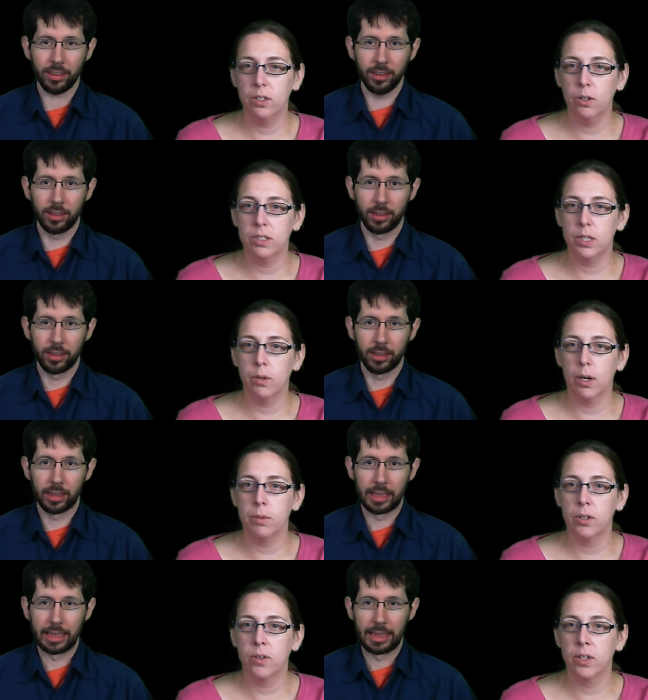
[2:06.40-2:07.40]
Speaker 1: don't see what I'm
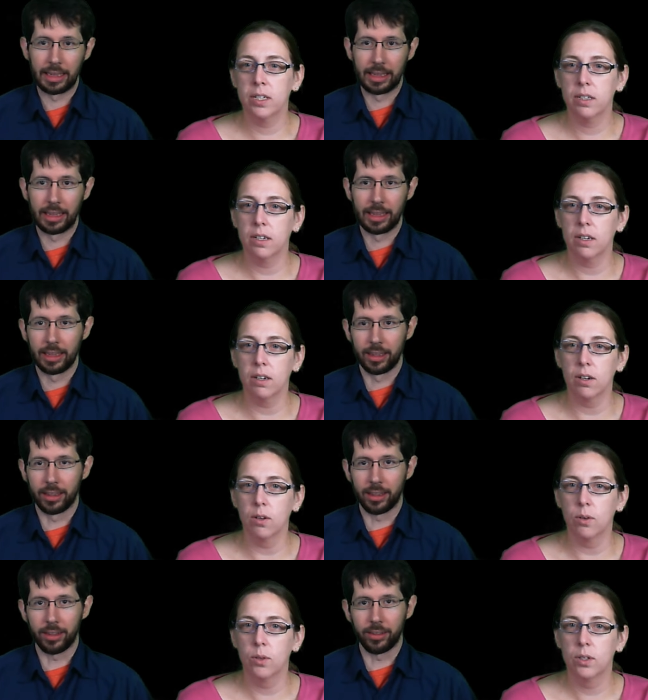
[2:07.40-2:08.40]
doing. Uh oh.
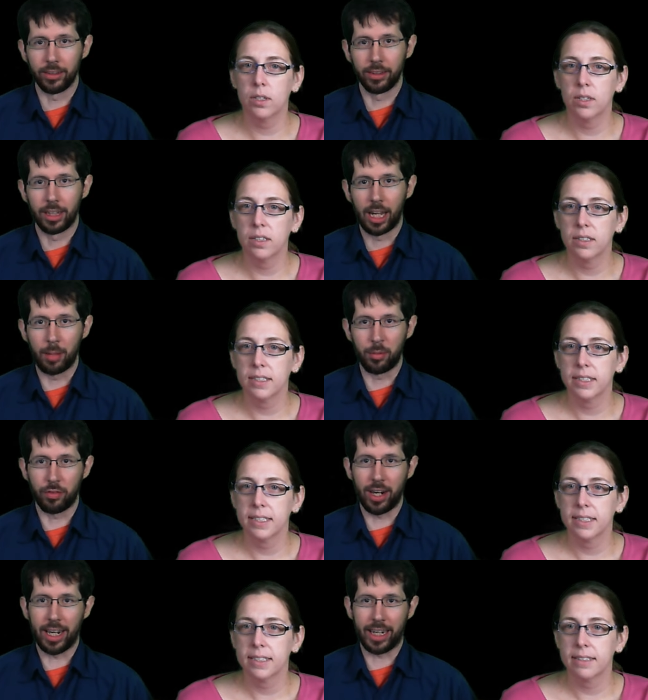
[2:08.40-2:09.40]
oh.
Speaker 2: I'm
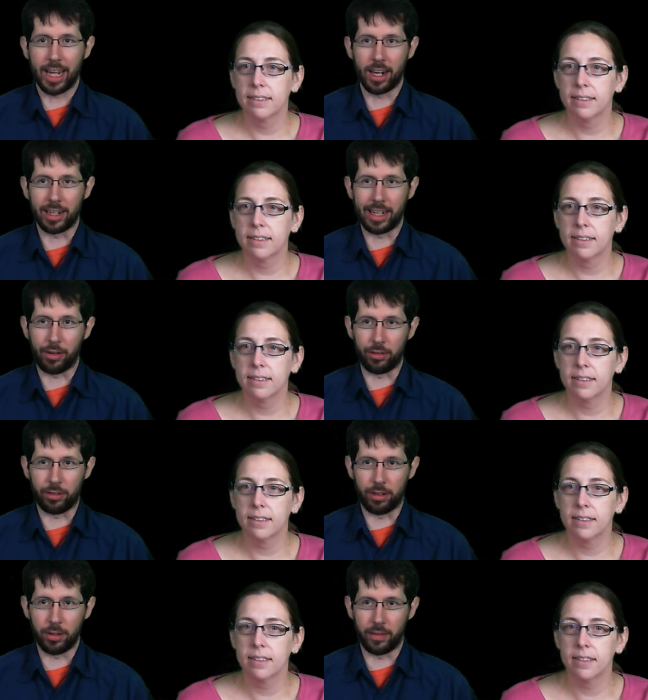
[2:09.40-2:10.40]
afraid I cannot allow you
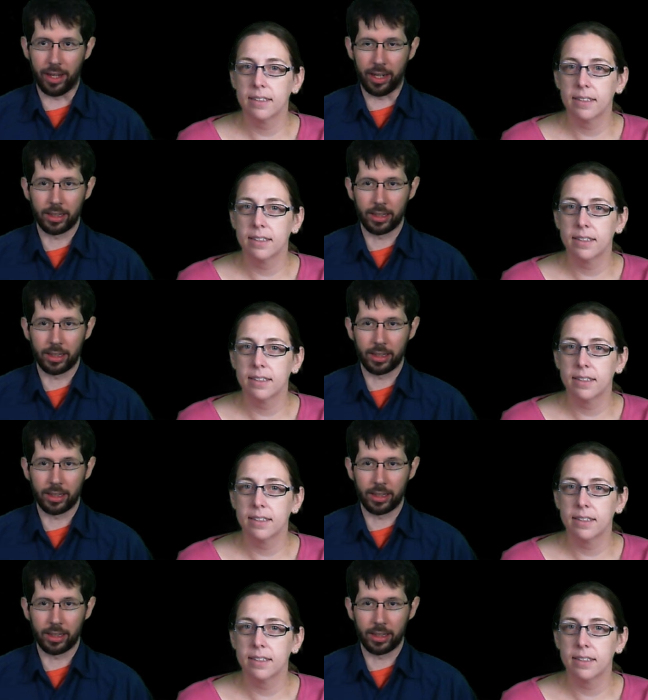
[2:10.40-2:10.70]
to do that.